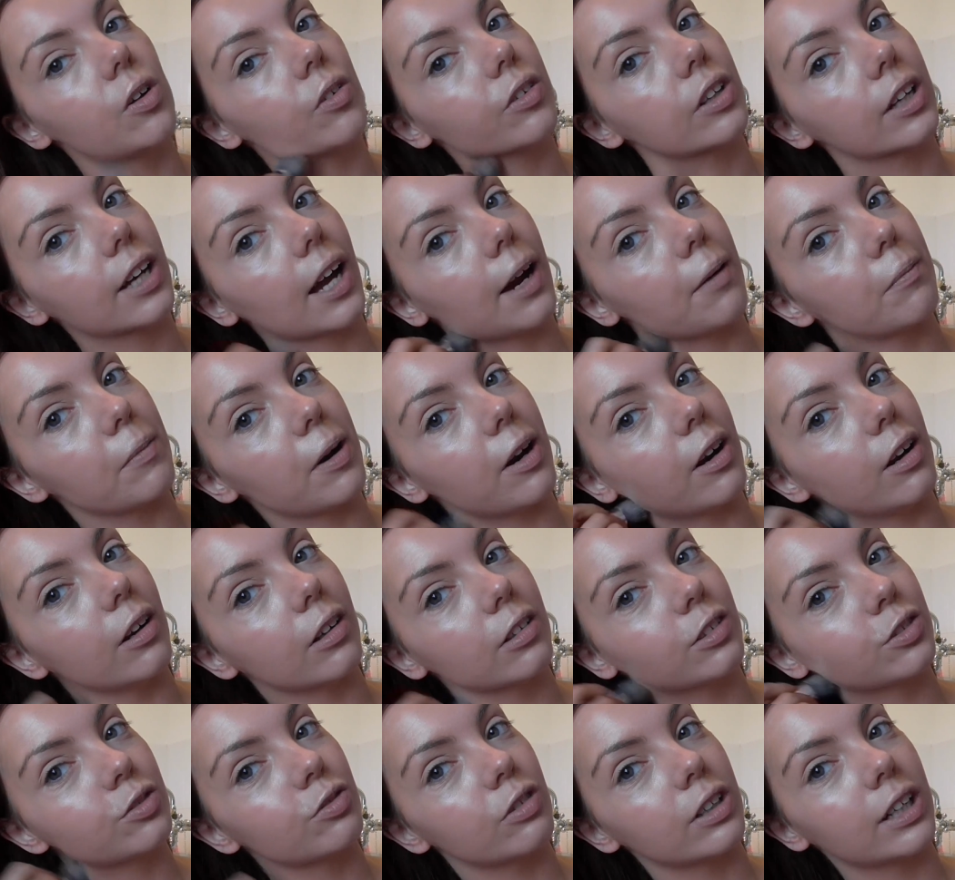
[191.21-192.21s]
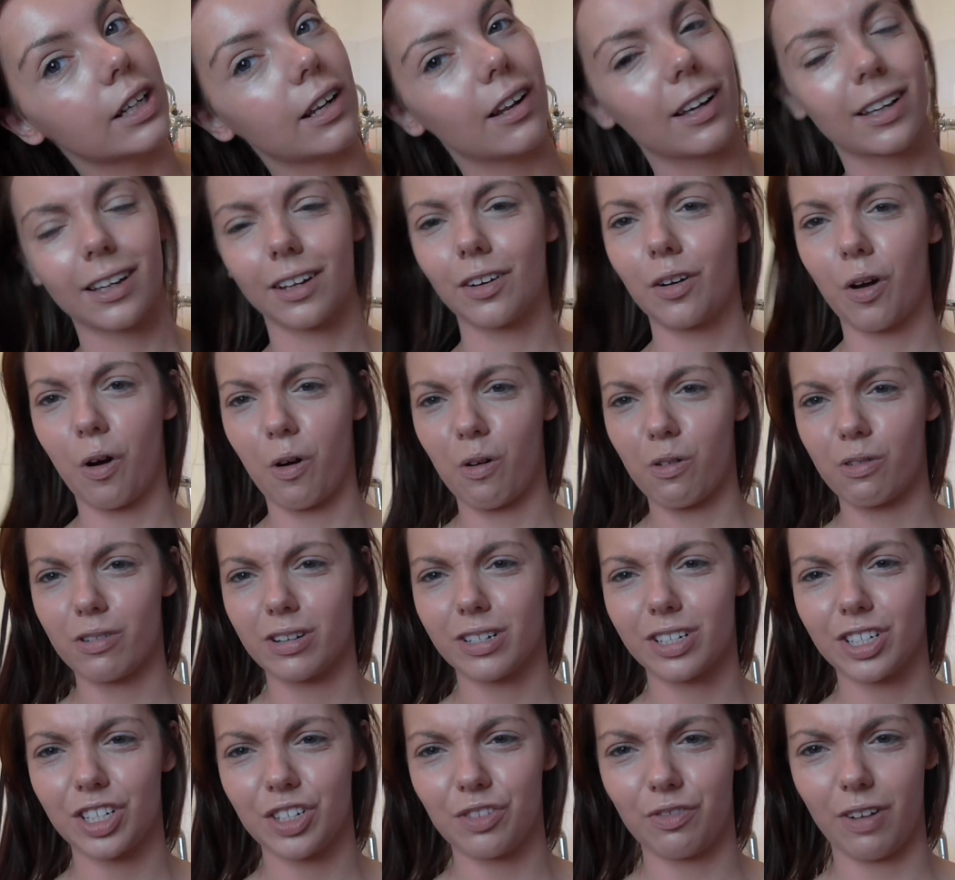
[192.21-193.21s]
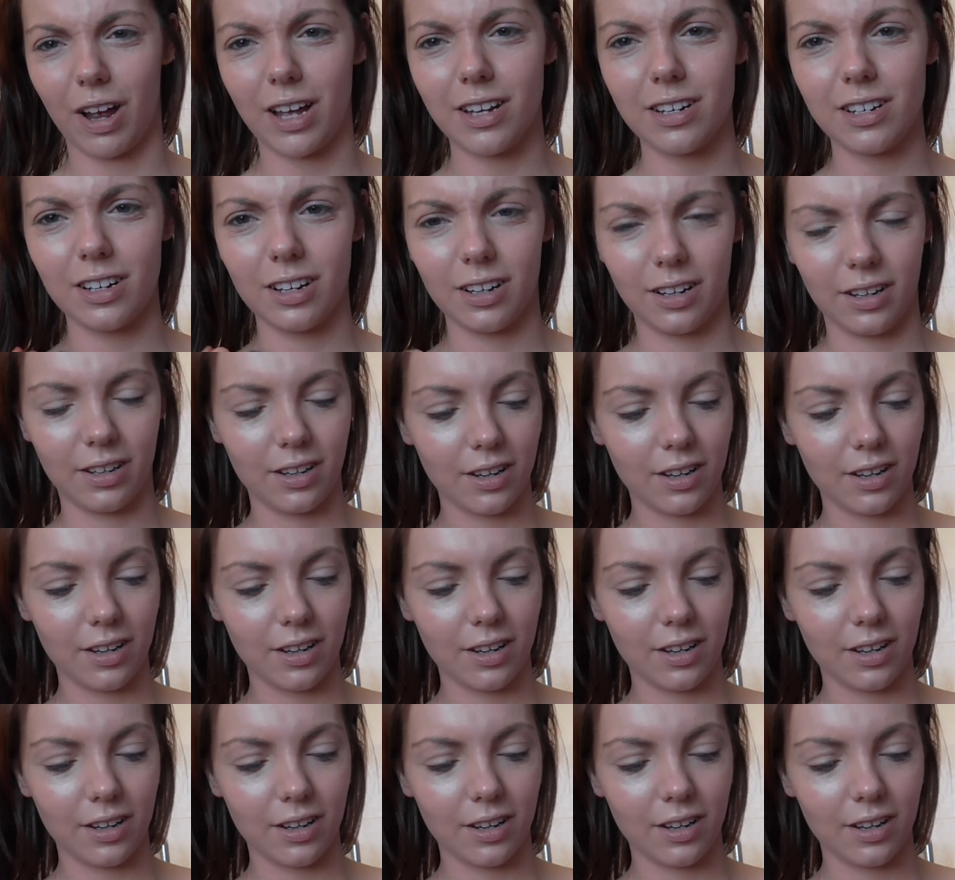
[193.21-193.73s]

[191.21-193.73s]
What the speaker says: On the camera it looks really like an orangey red,